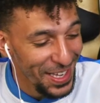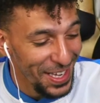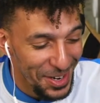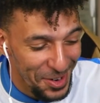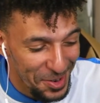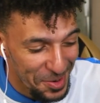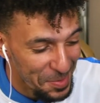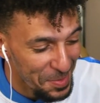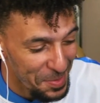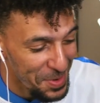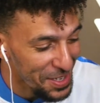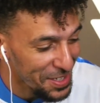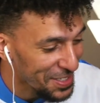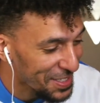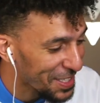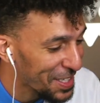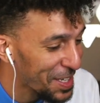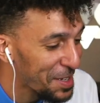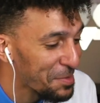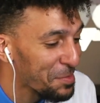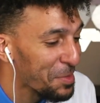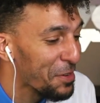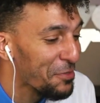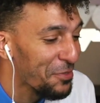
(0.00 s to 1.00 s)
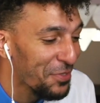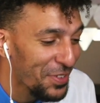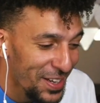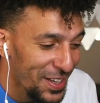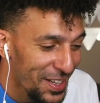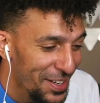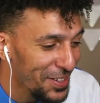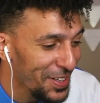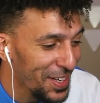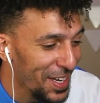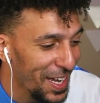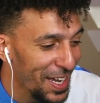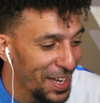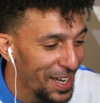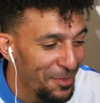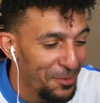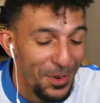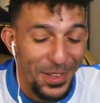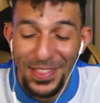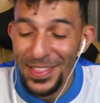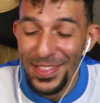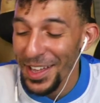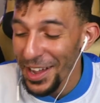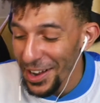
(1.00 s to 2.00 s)
ain't gonna miss. To give them a video game
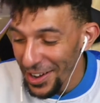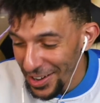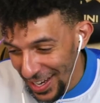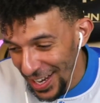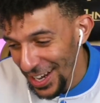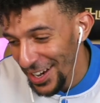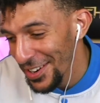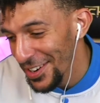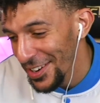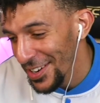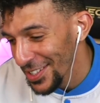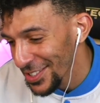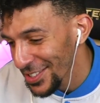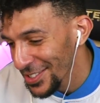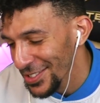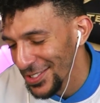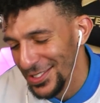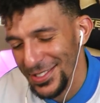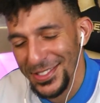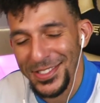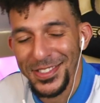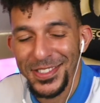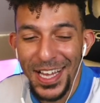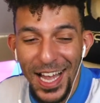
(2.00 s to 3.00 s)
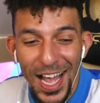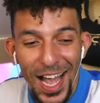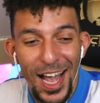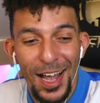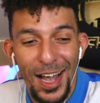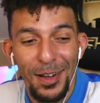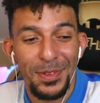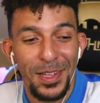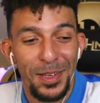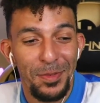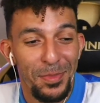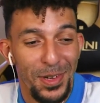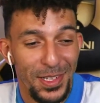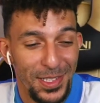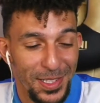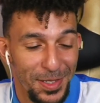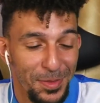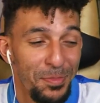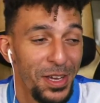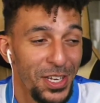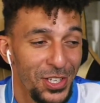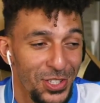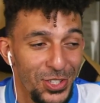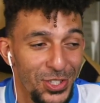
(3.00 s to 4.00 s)
with their characters, stop. They about to
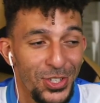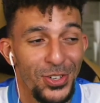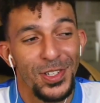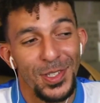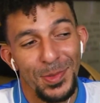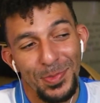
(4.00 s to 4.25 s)
make sure it's